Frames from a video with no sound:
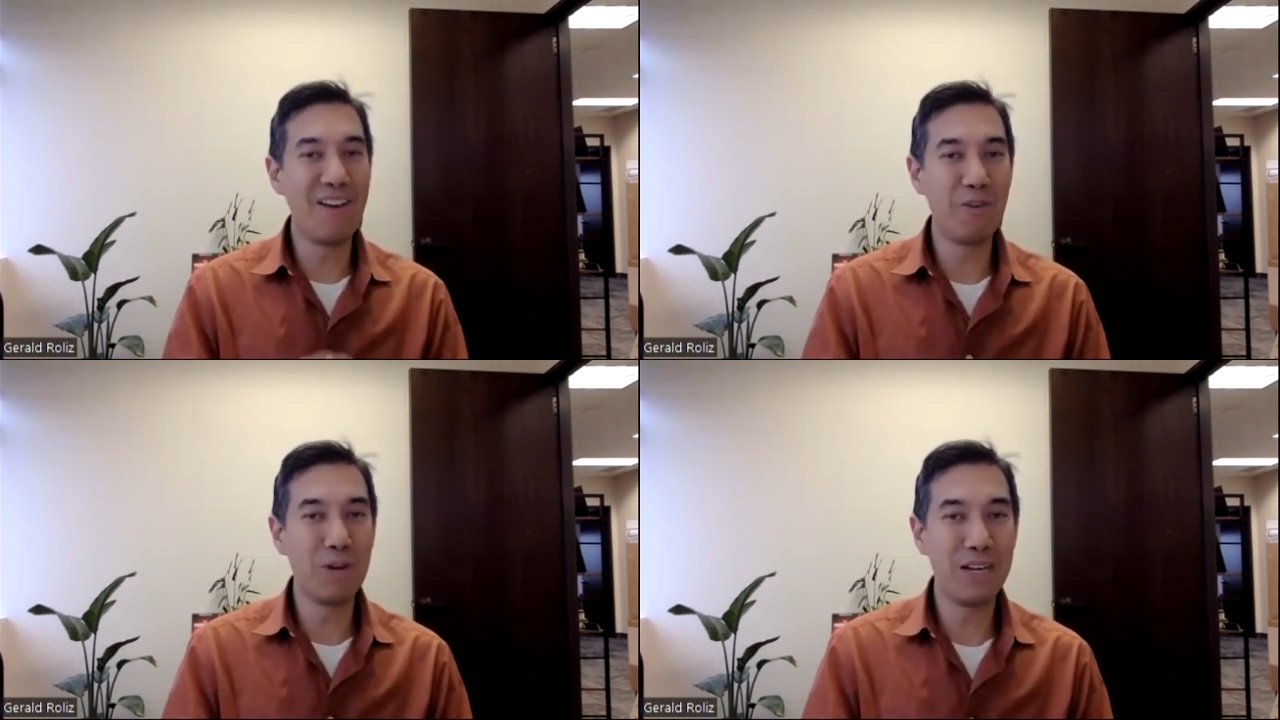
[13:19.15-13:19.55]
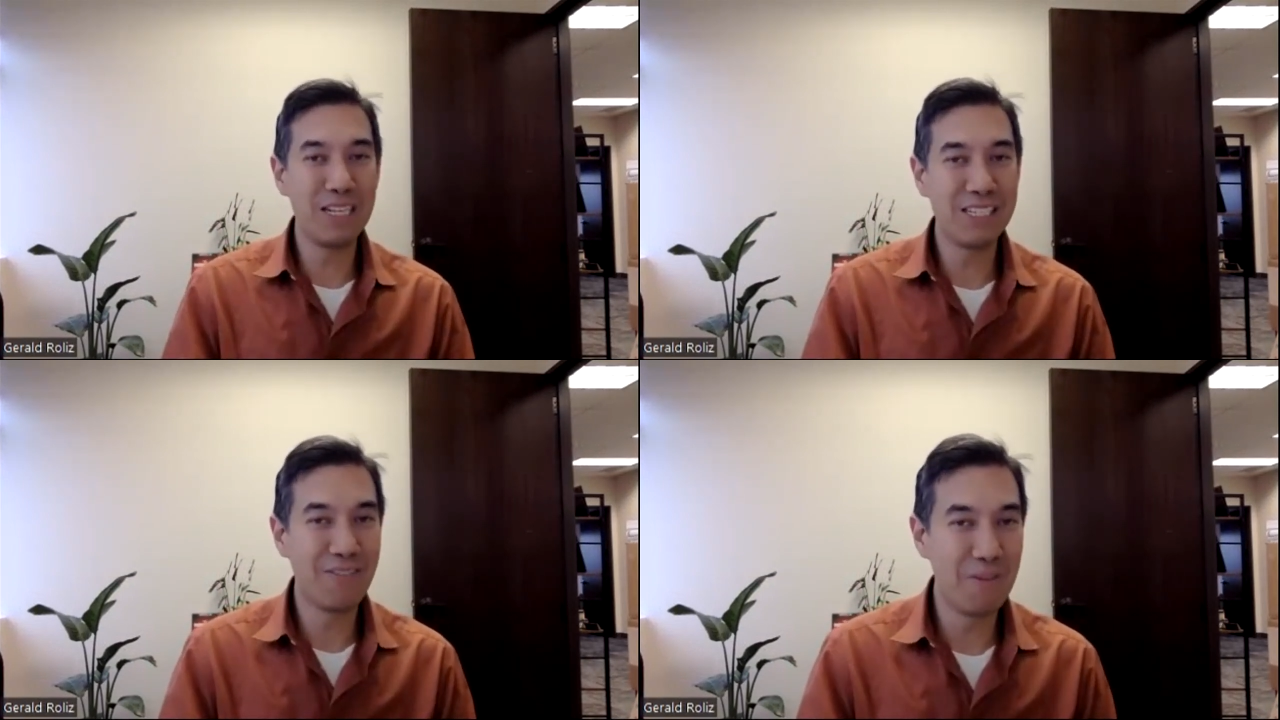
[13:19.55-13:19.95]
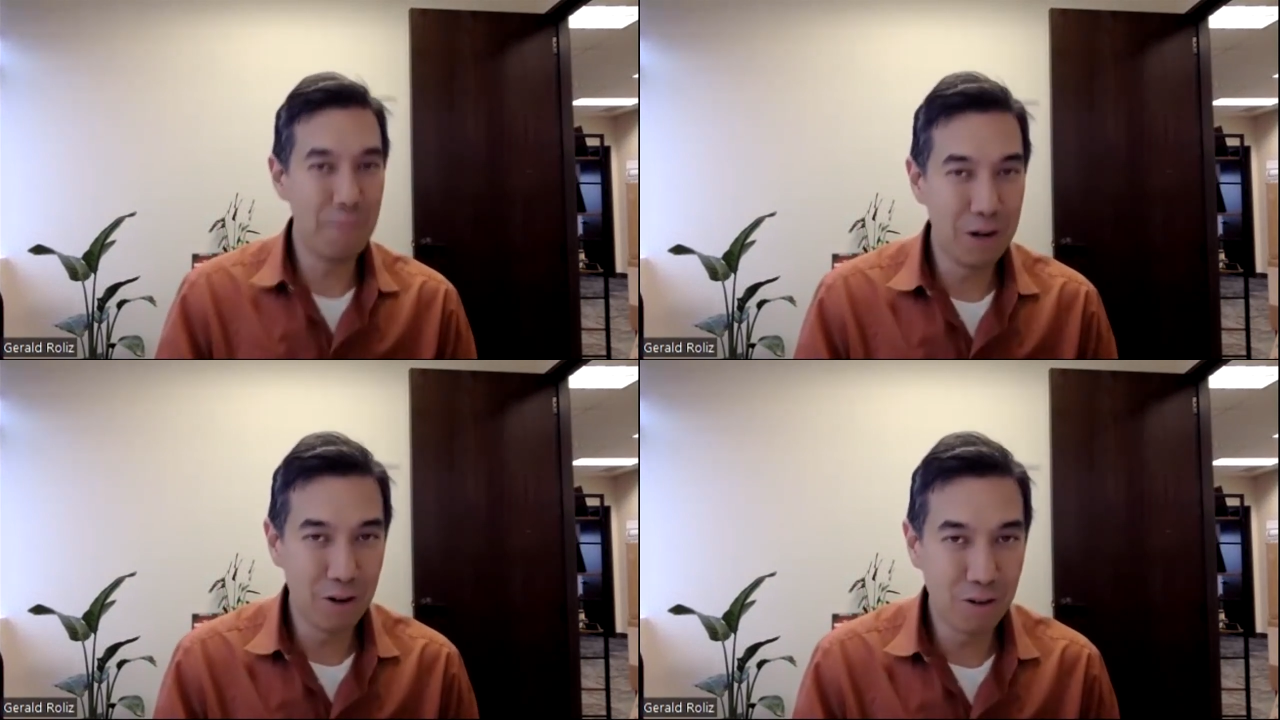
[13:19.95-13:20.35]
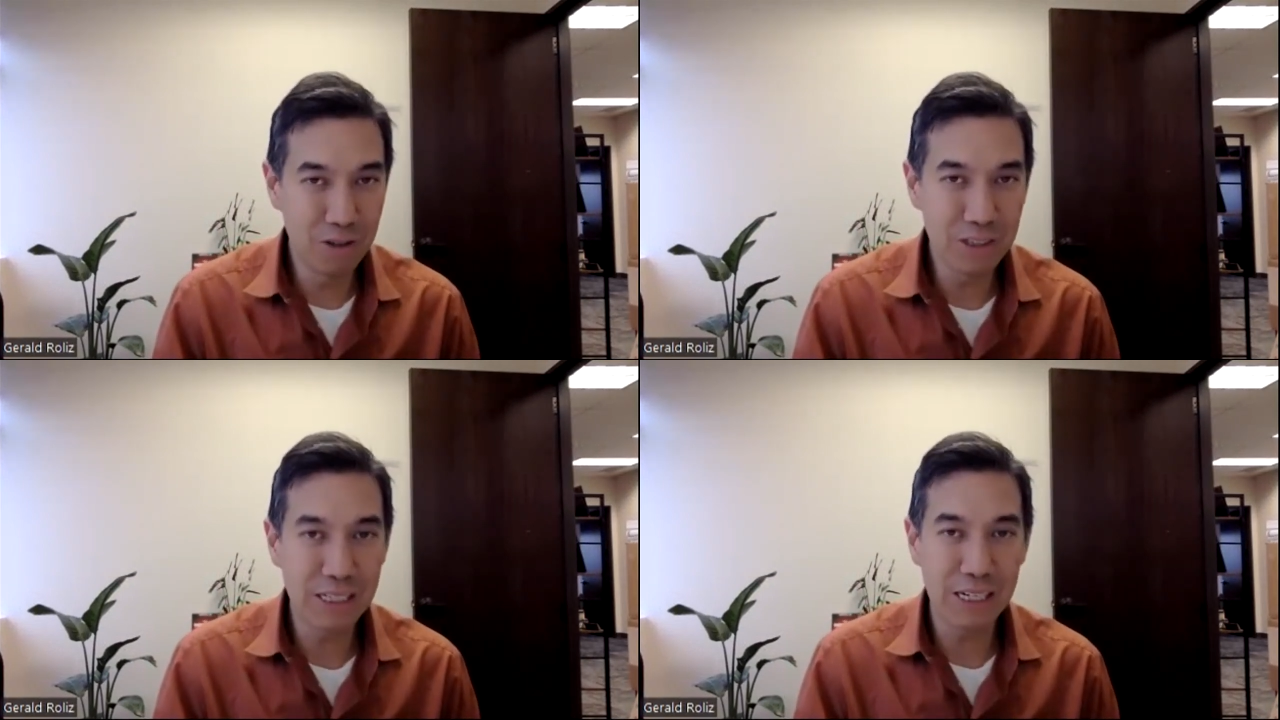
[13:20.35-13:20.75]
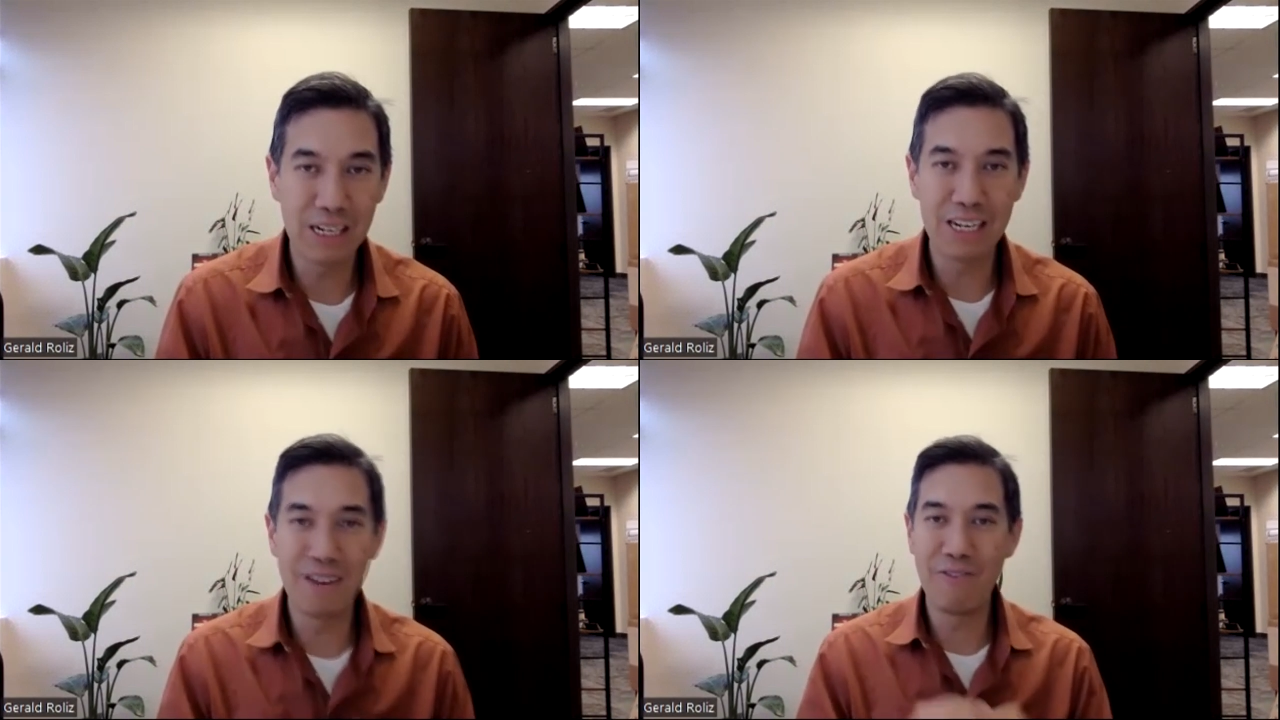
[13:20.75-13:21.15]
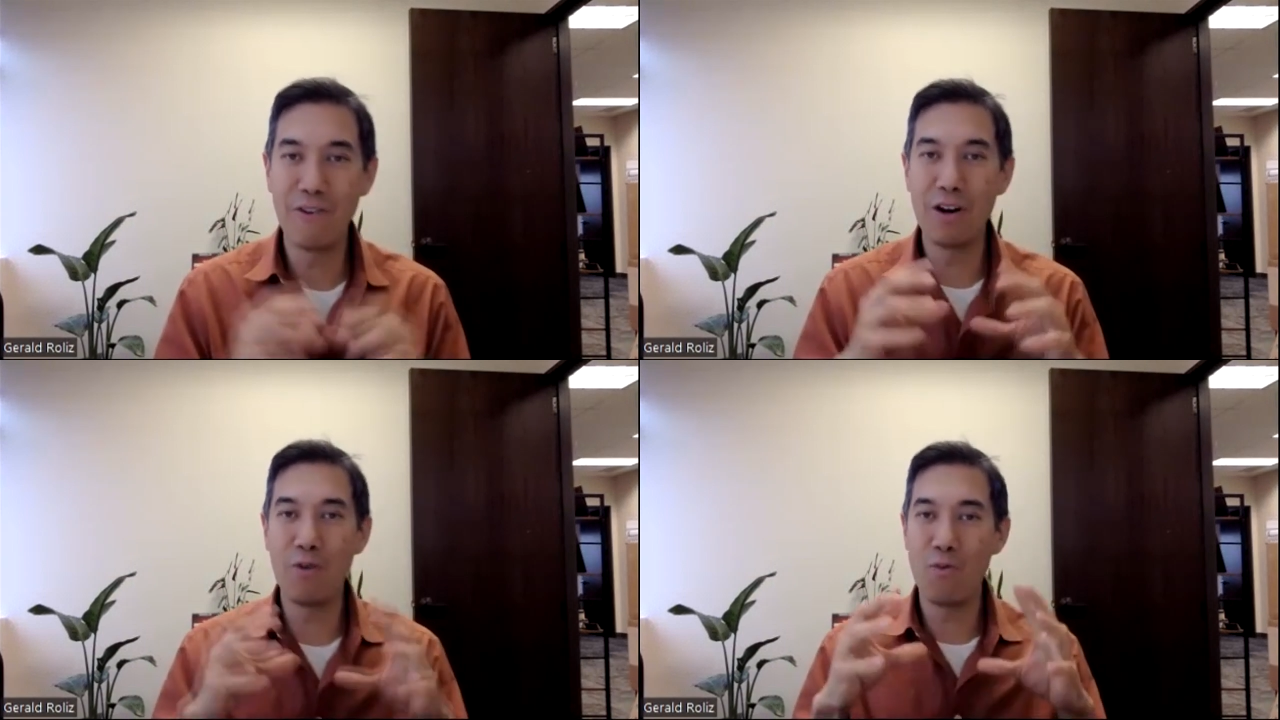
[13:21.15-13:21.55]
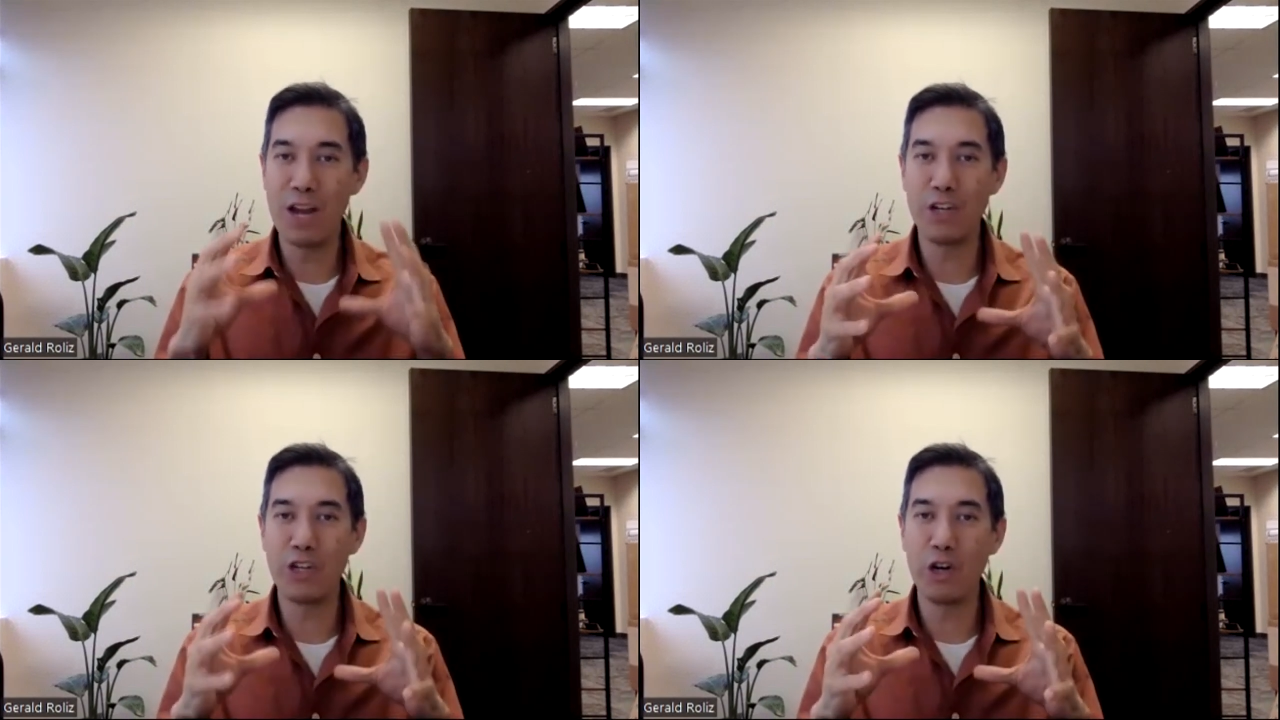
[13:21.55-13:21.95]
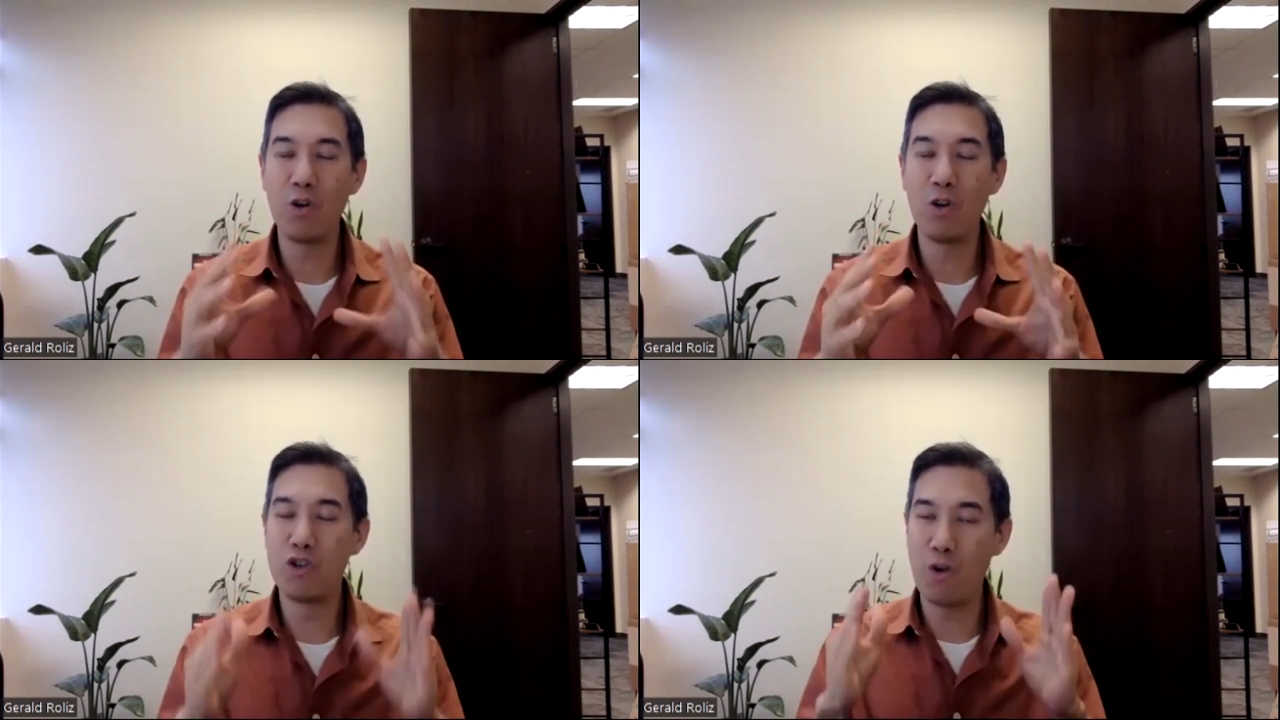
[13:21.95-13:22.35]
Everyone needs different minerals in a different ratio.